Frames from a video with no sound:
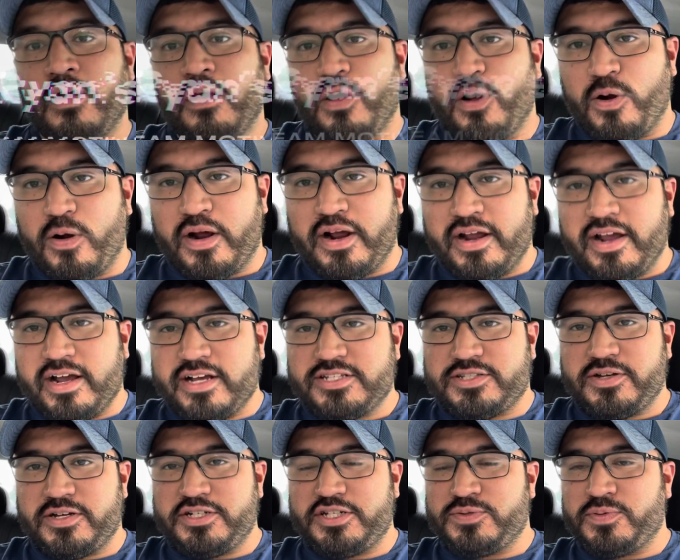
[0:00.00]
Alright
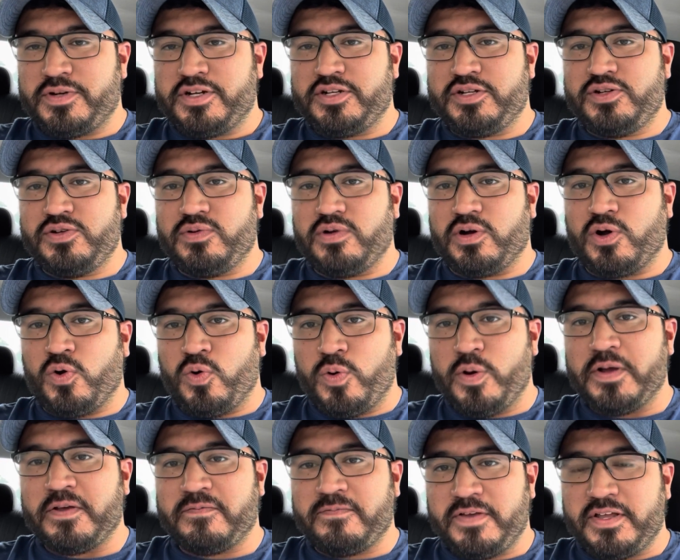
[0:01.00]
guys, so I just wanted to do a
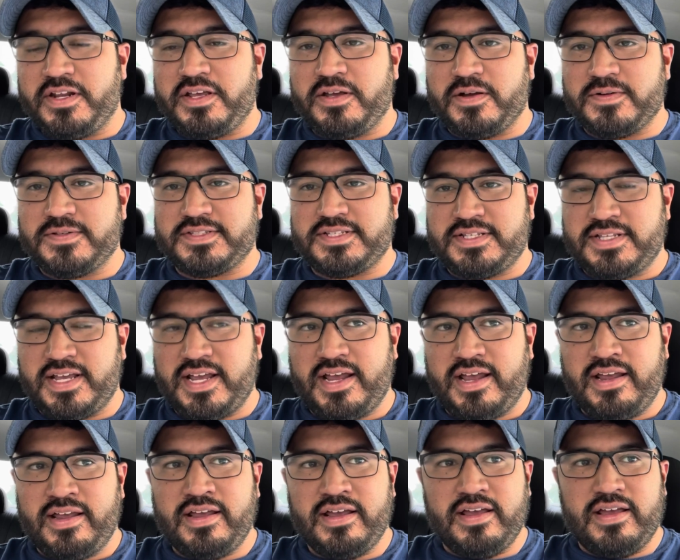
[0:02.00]
quick video
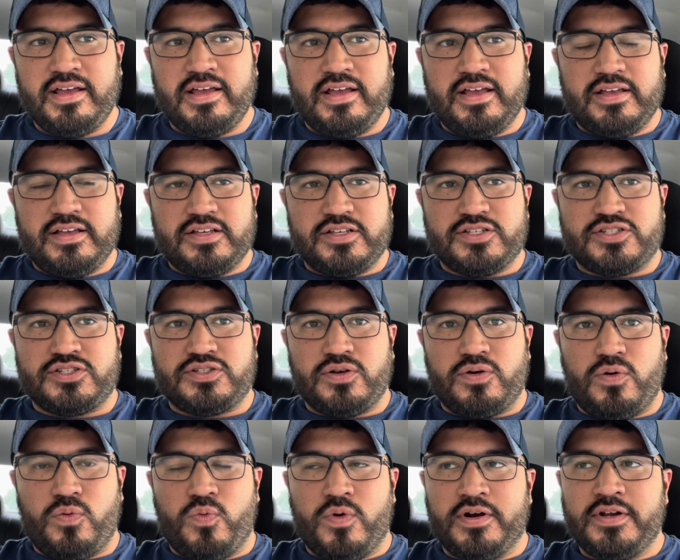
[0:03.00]
today.
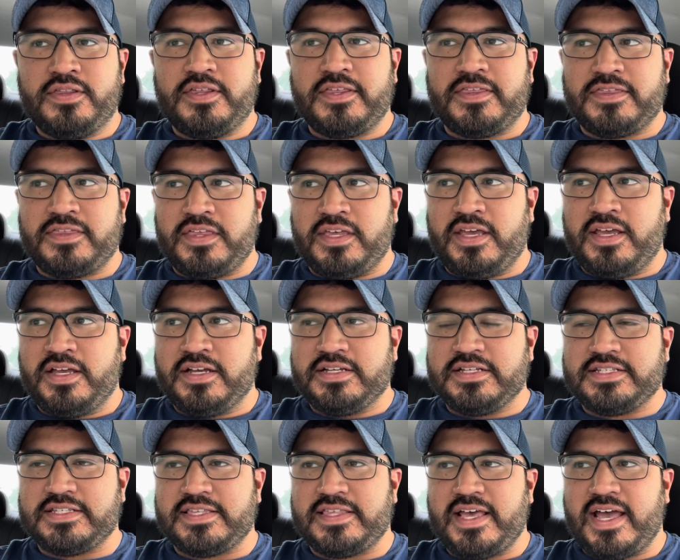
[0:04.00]
So one of the
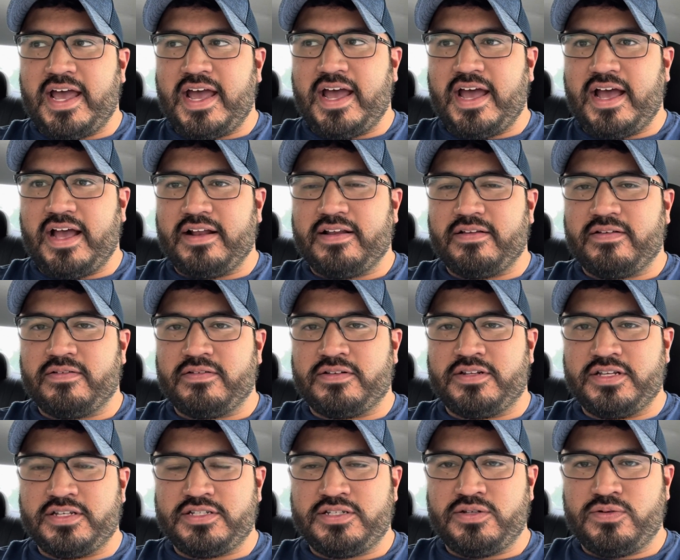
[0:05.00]
things that
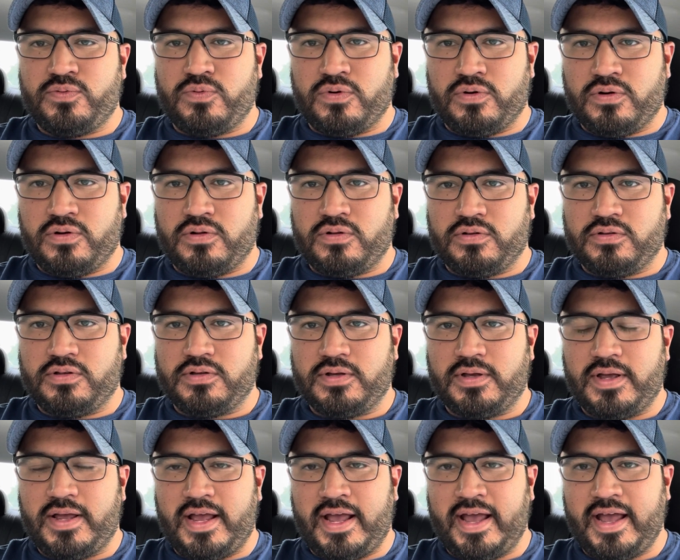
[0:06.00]
Disney World
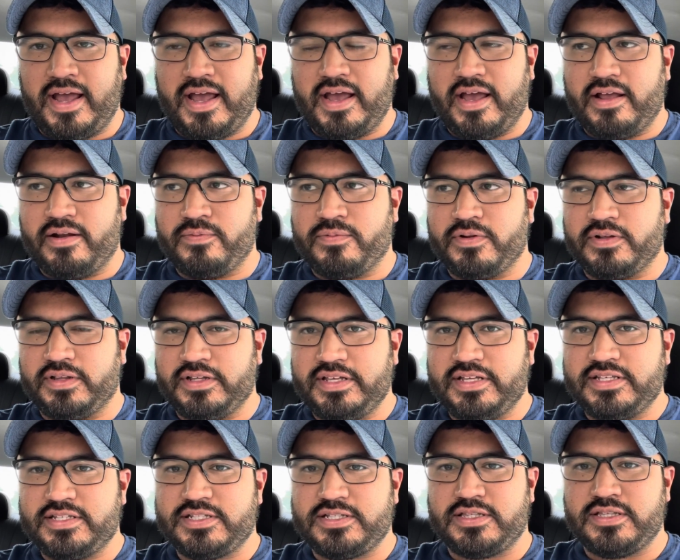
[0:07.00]
had
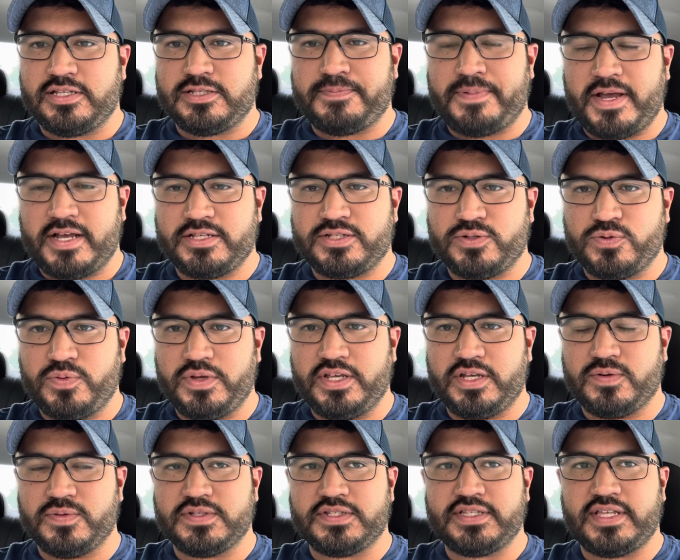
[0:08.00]
released this past
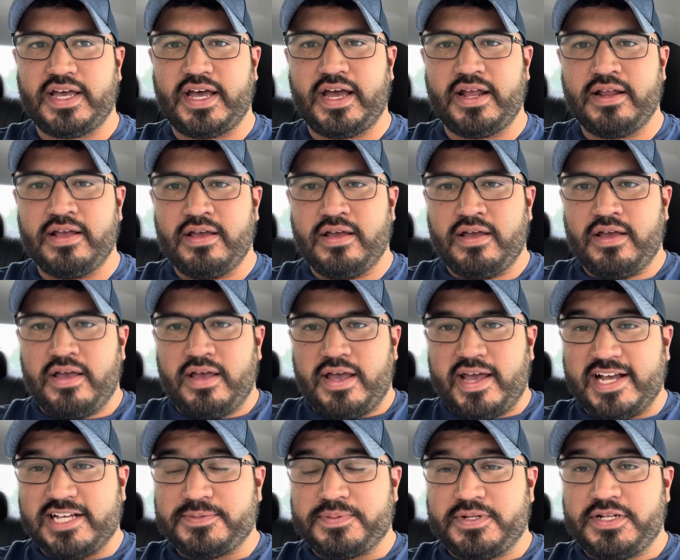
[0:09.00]
week was that
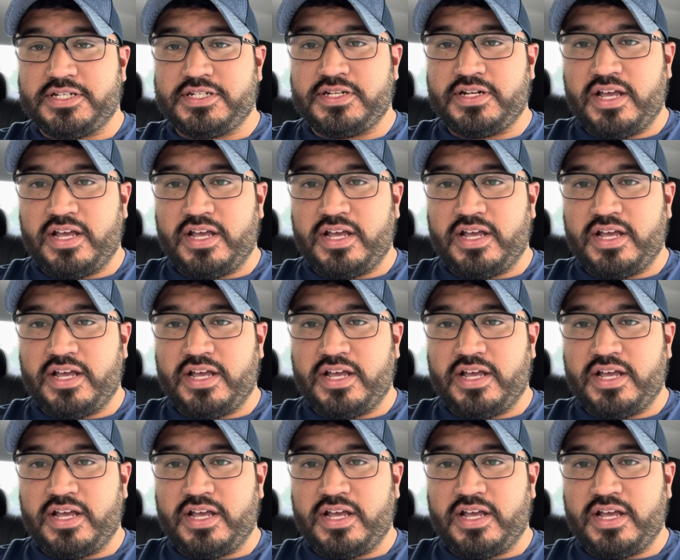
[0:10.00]
Expedition